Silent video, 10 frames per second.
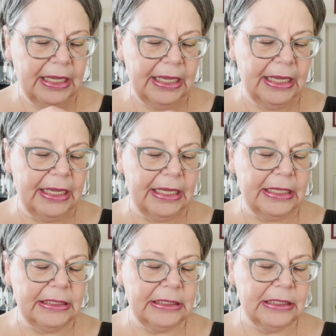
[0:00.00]

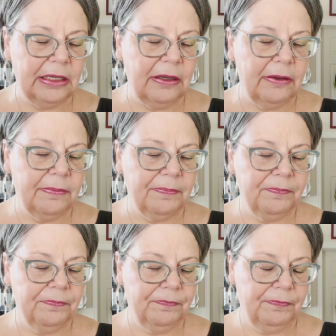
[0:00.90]
and um,
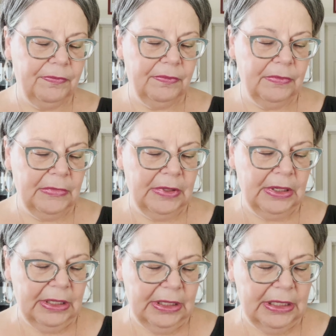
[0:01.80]

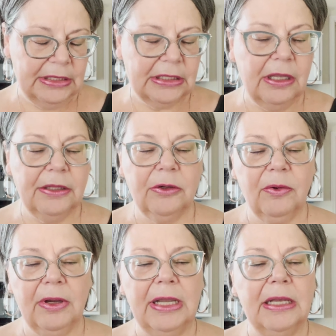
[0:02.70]
it's got the
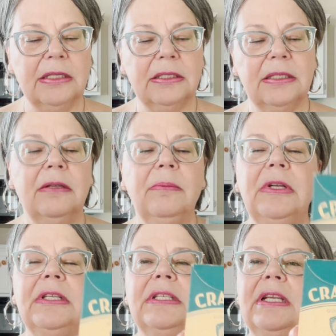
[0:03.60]
crayons. I'm going
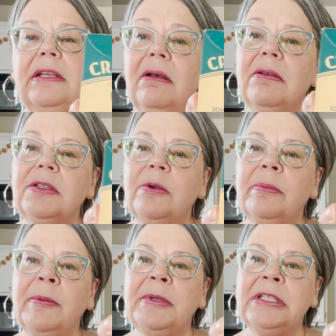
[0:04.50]
to say also
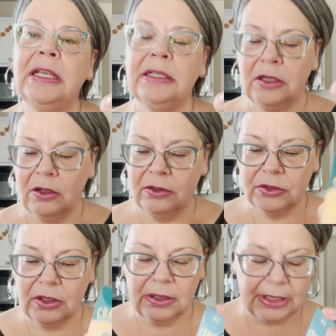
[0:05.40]
maybe $10
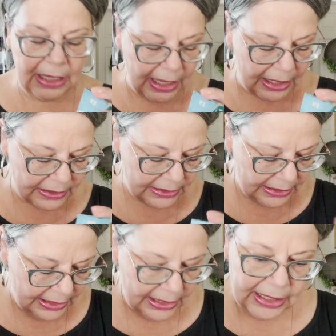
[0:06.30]
on that.
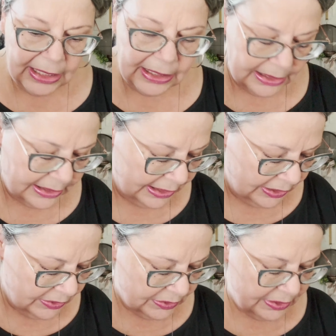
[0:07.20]
And then
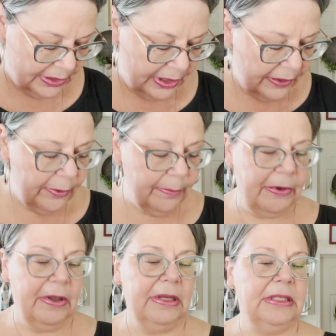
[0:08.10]
here's another
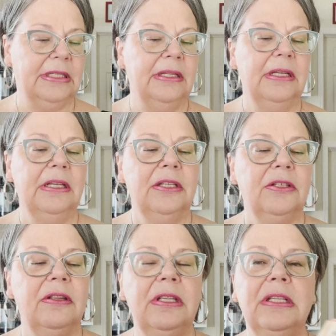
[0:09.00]
box.
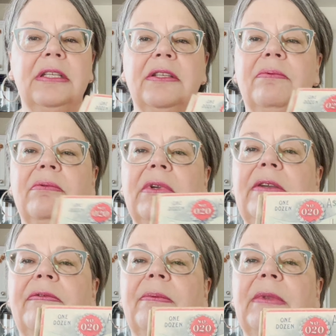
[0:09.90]
So this is really
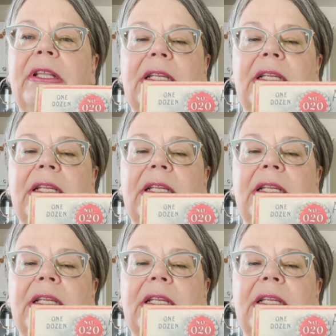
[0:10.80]
from like the